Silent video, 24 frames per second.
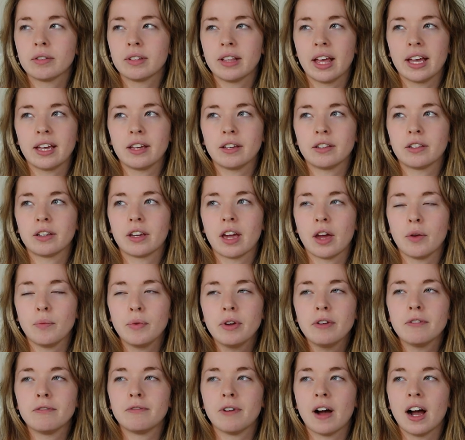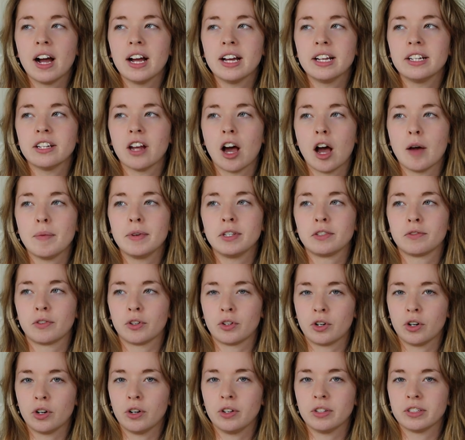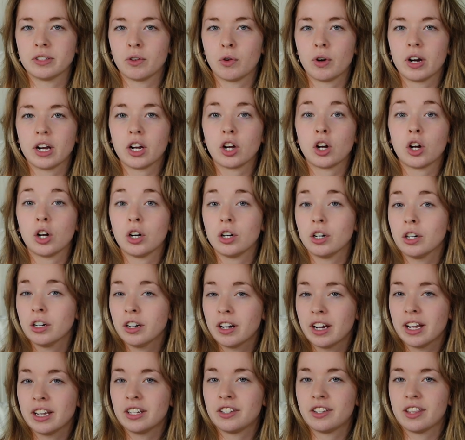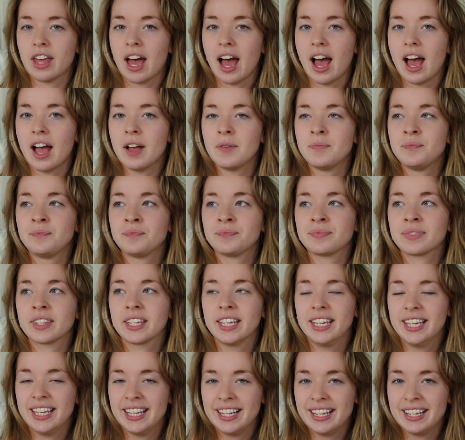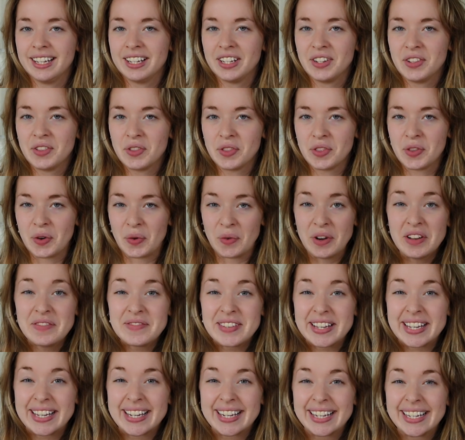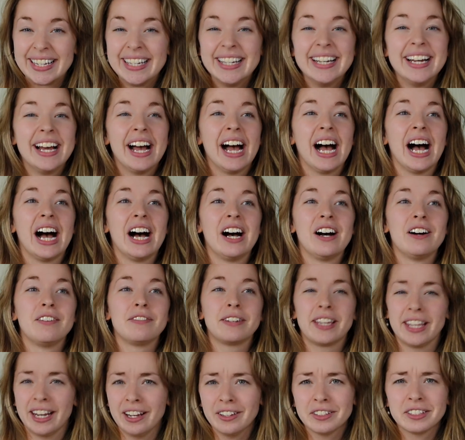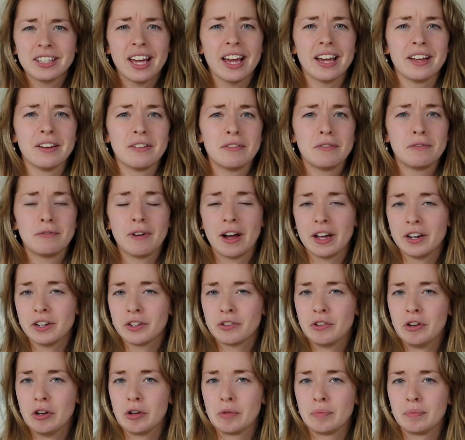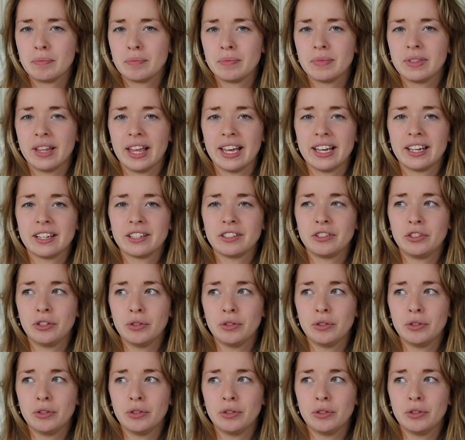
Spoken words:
like, can we find hobbies for girls or encourage that in the women of get outside, find a group, like